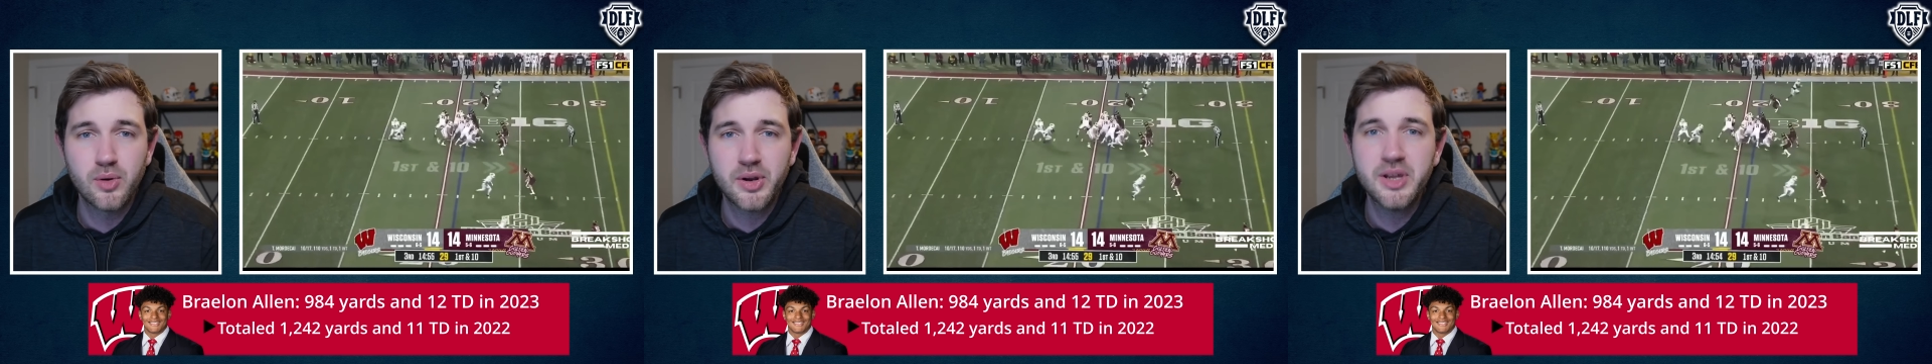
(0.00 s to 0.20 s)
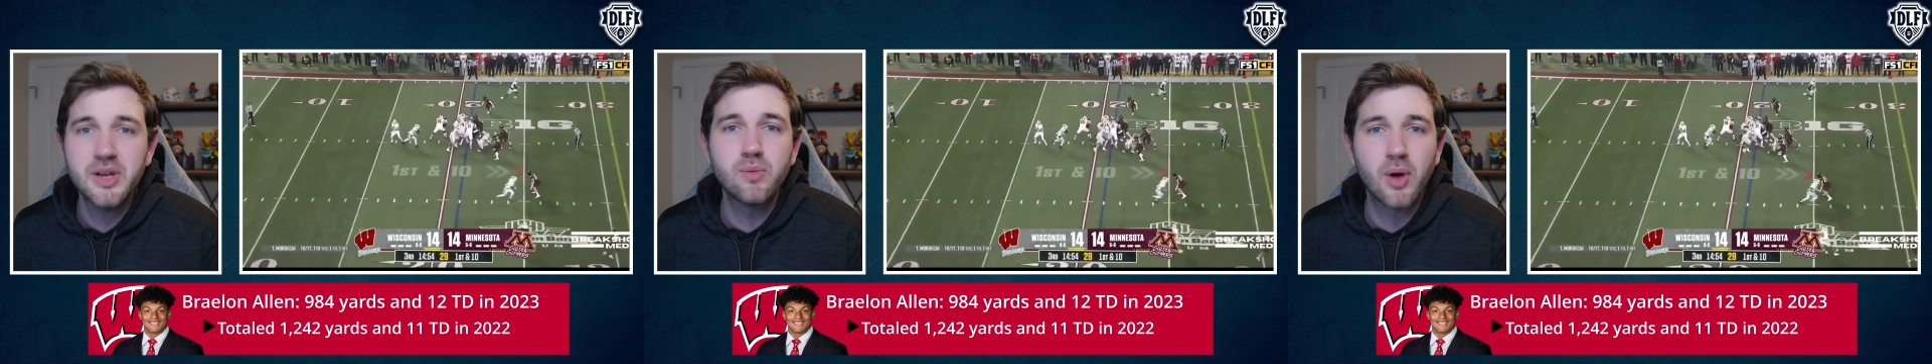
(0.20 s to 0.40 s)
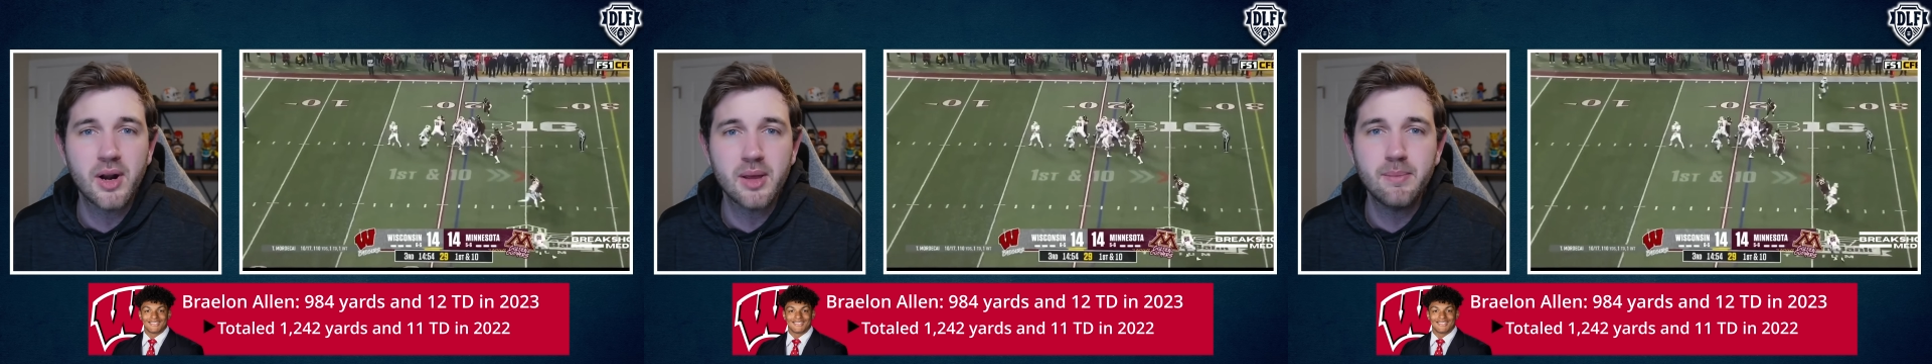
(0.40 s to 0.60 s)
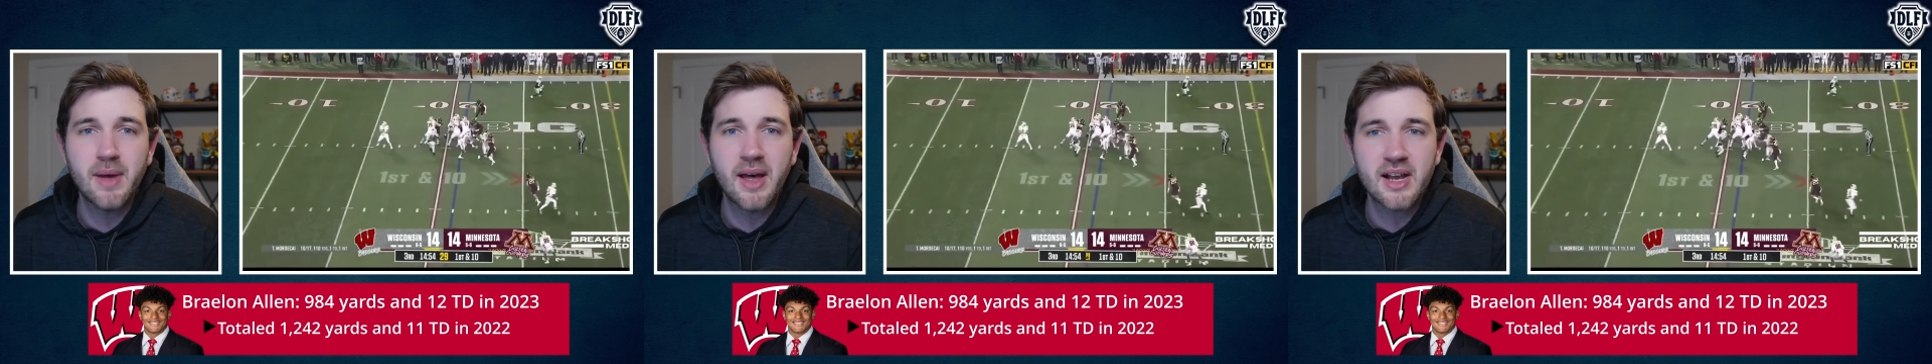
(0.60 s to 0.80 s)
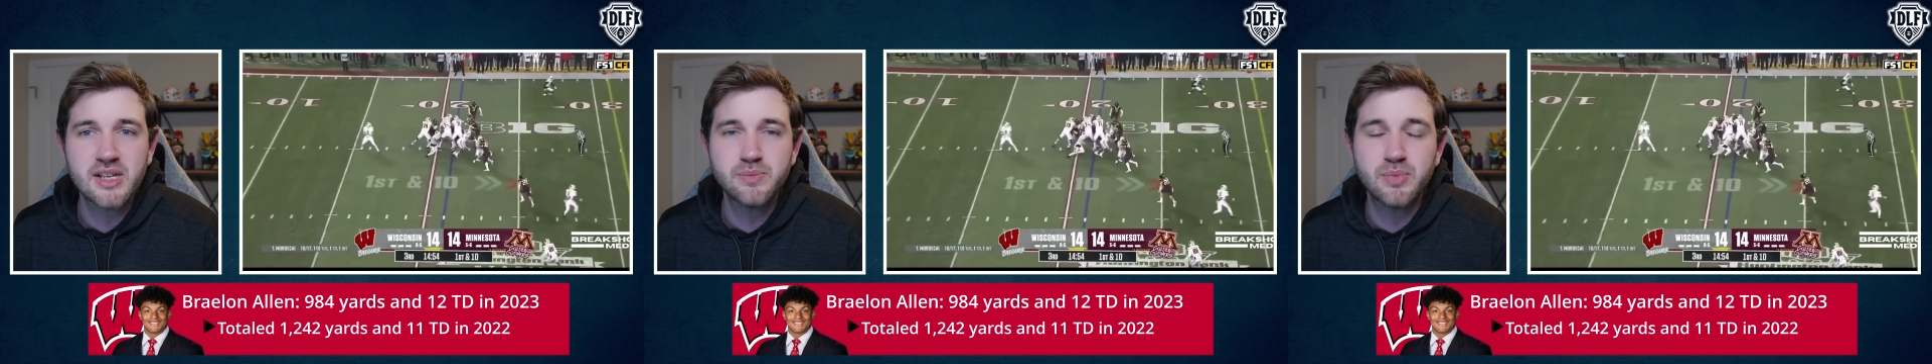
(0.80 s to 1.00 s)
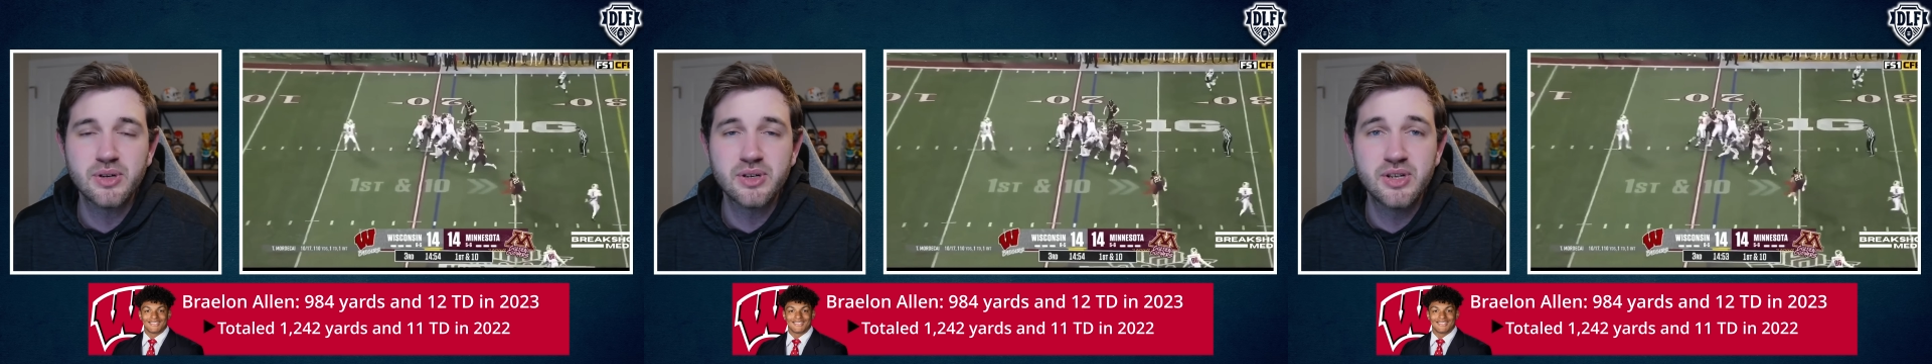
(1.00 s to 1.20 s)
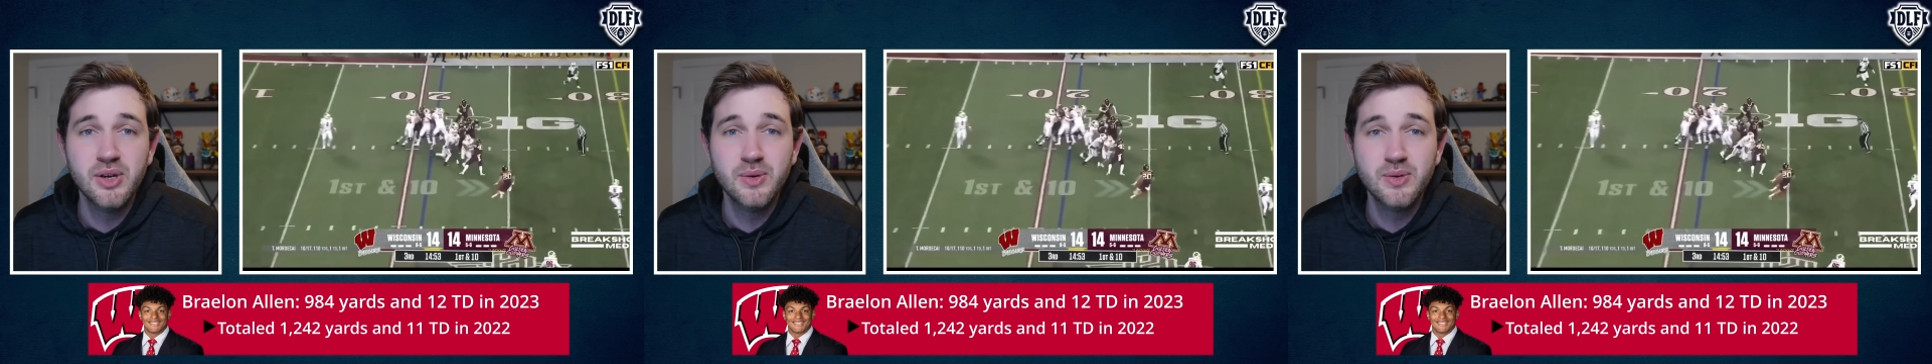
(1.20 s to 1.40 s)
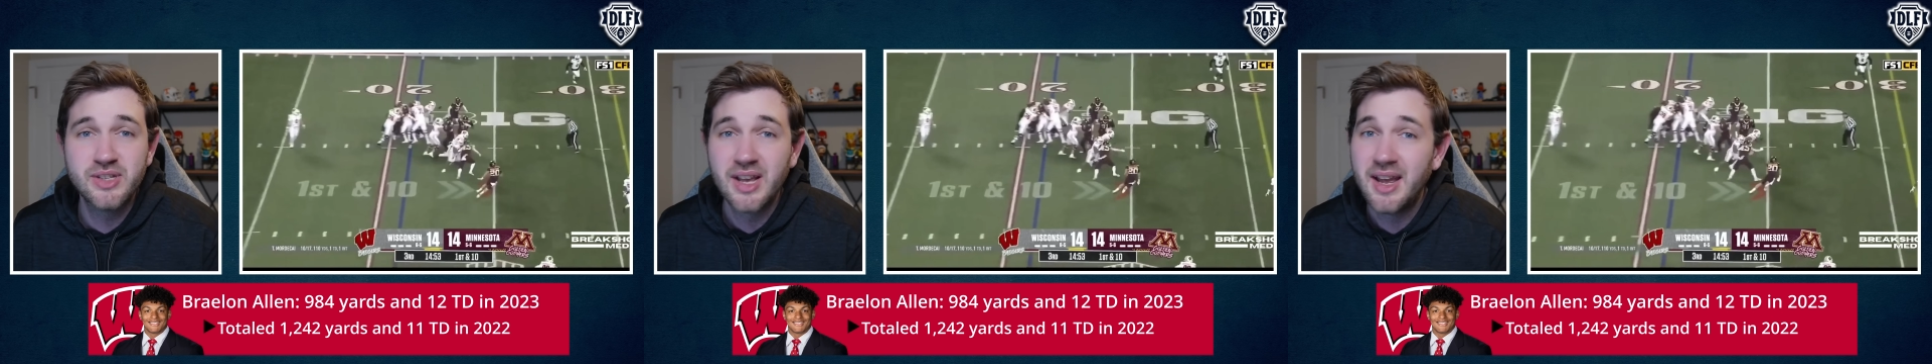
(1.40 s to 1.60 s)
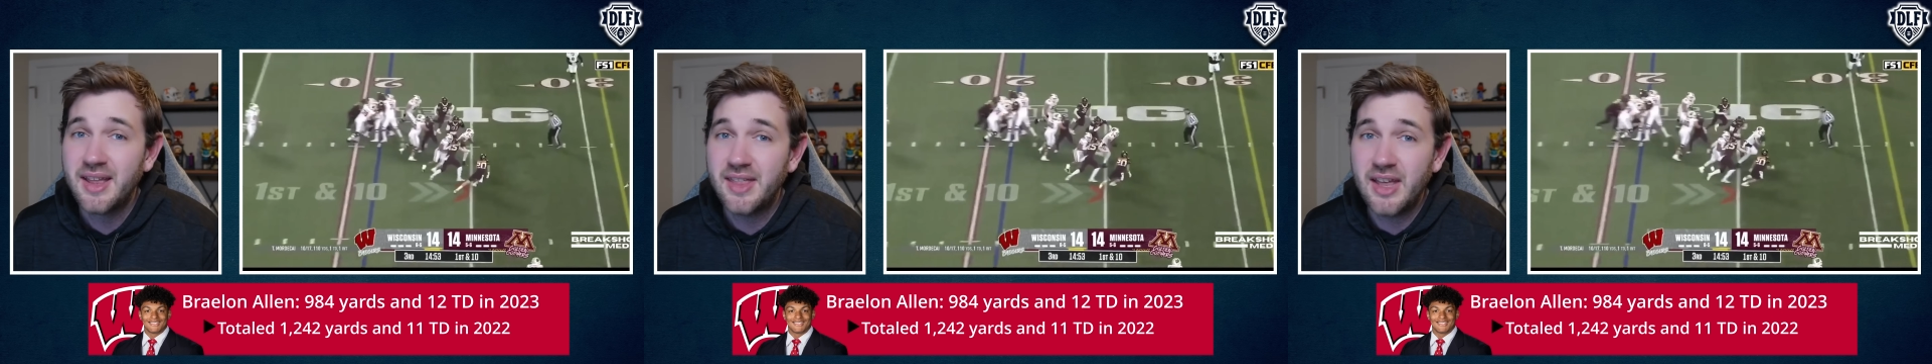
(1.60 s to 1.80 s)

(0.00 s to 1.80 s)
rookie running backs produce.